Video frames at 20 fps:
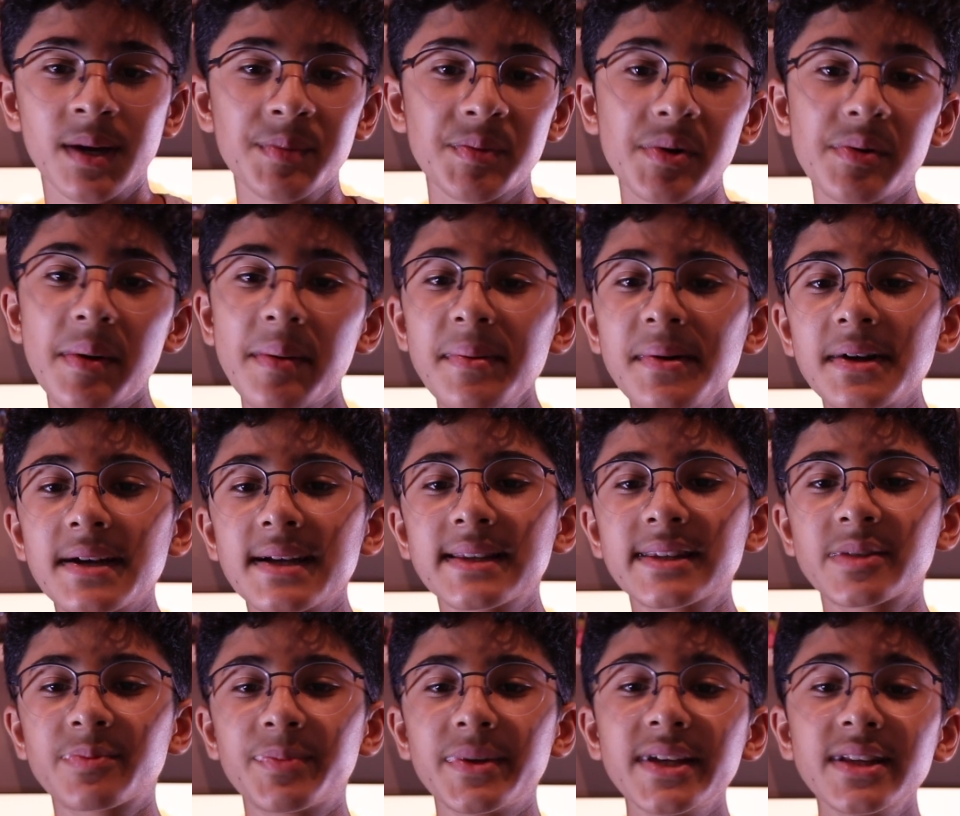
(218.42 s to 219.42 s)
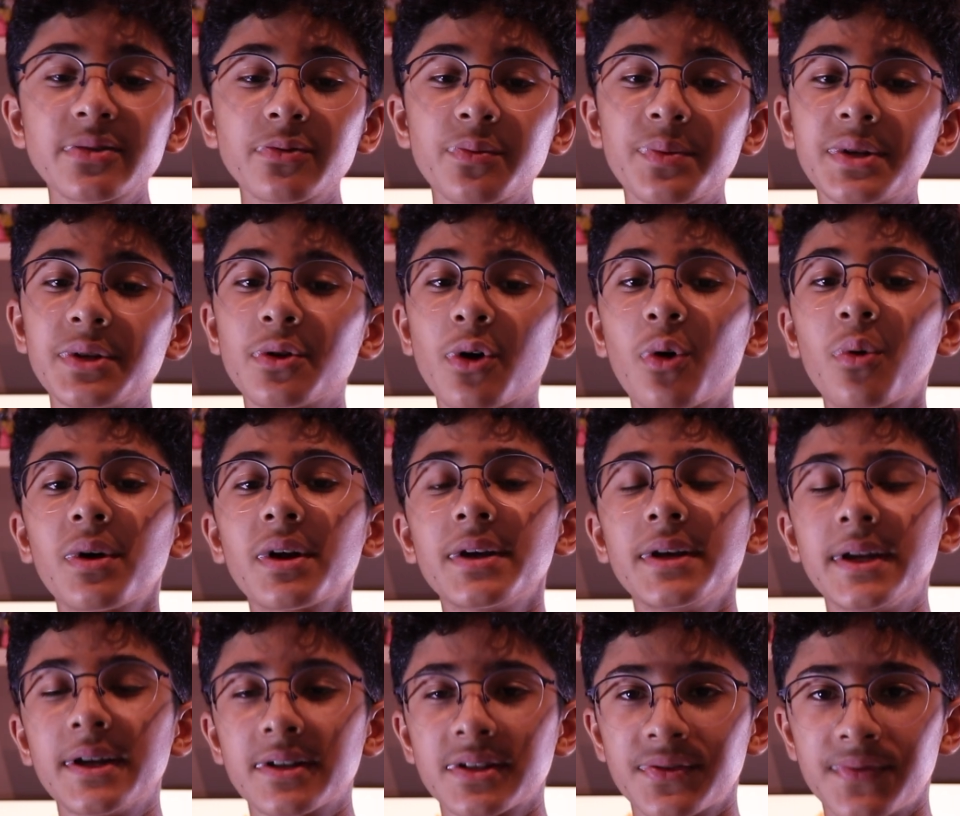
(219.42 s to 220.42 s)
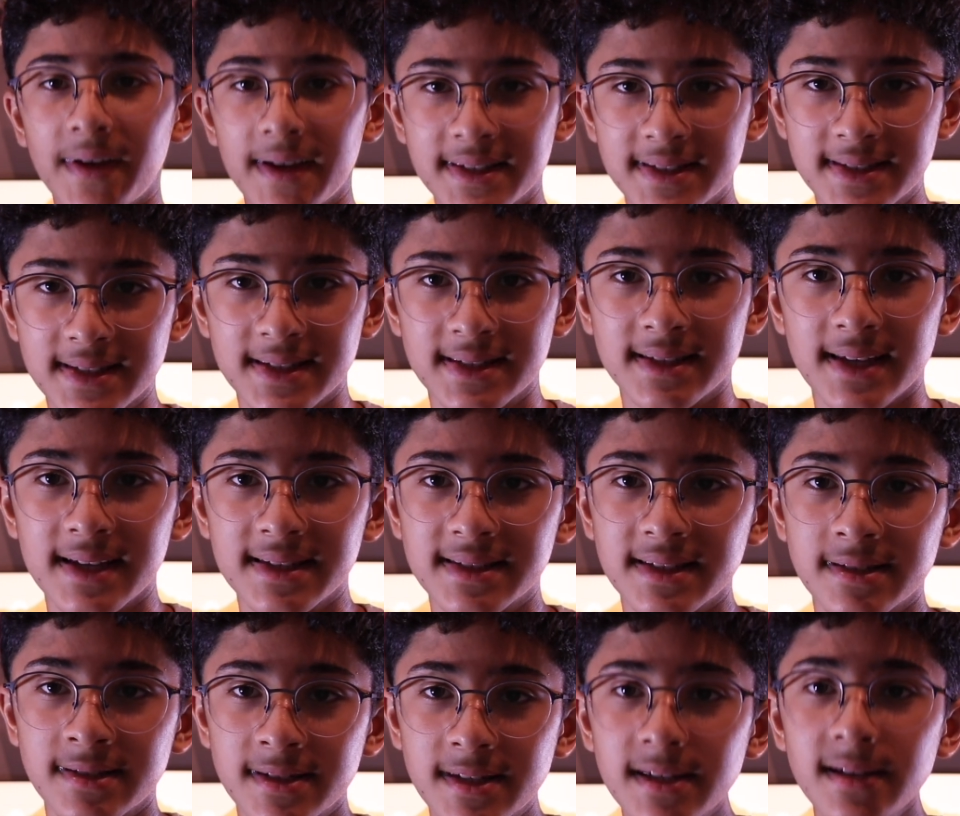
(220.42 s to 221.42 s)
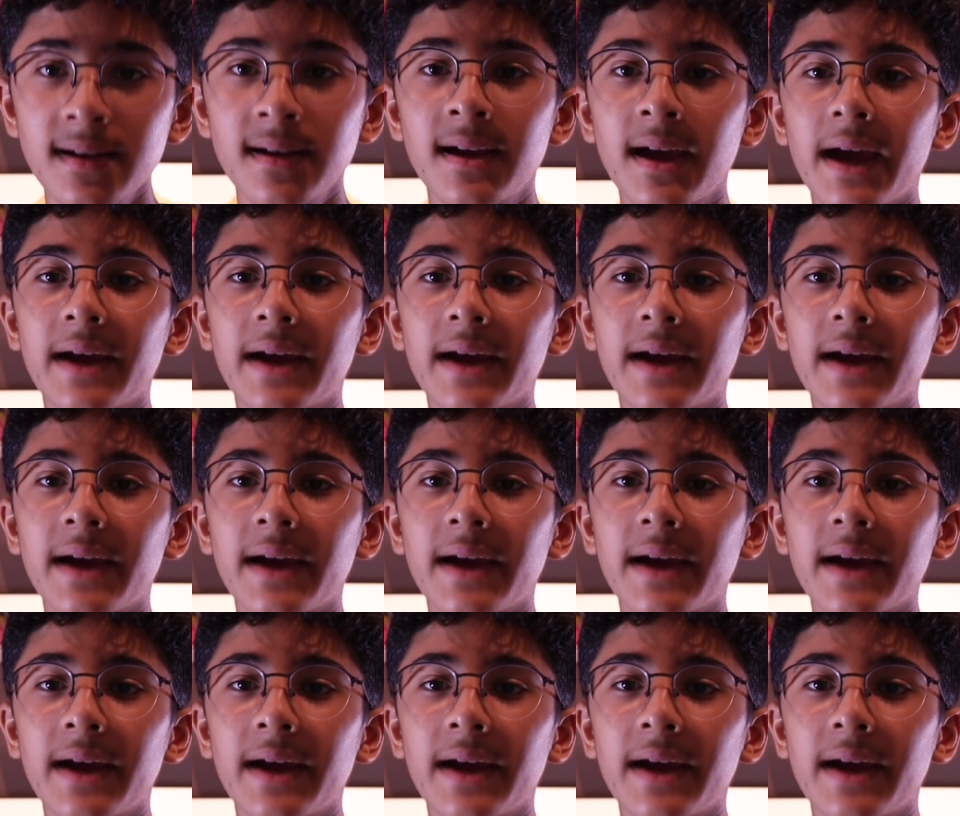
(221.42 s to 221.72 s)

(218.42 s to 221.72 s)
but remember its speeds will be nowhere near as fast as this SSD,